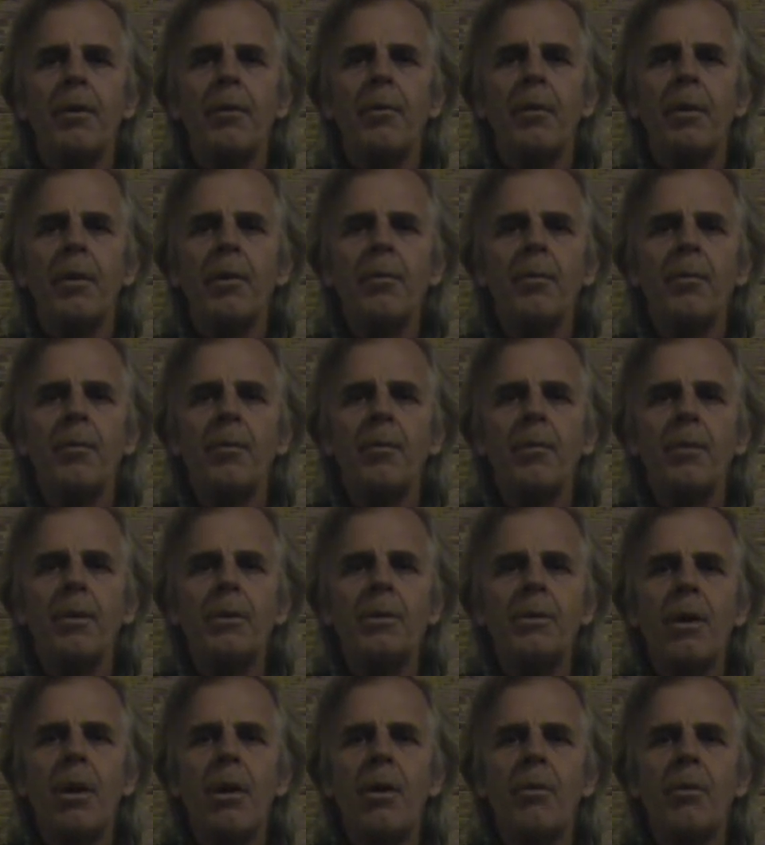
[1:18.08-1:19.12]
then we, we
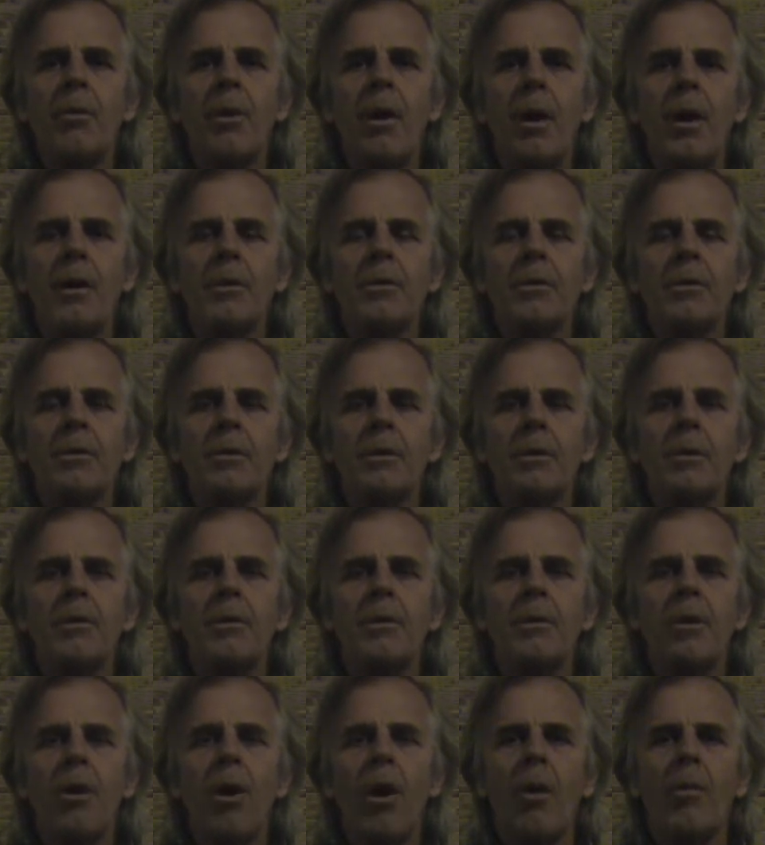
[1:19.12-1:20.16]
saw rises
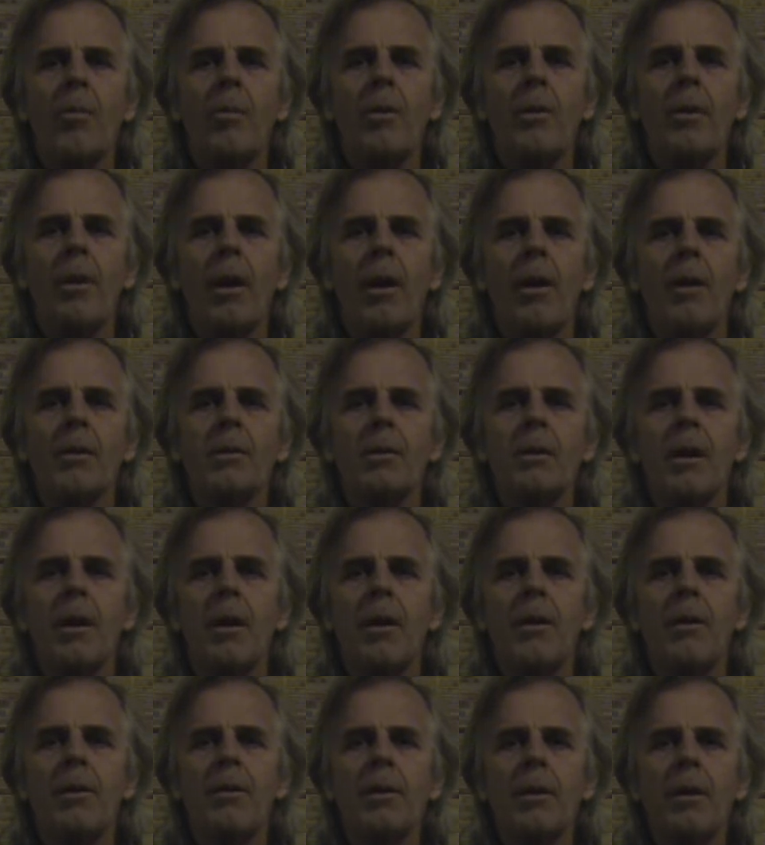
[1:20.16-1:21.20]
in carbon
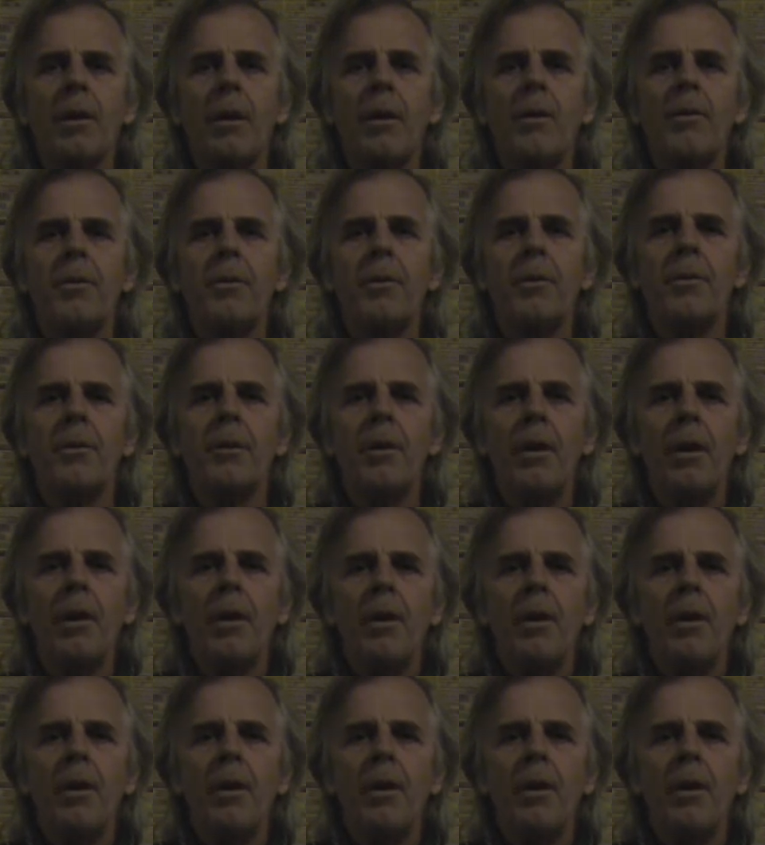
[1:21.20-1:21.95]
dioxide in the country.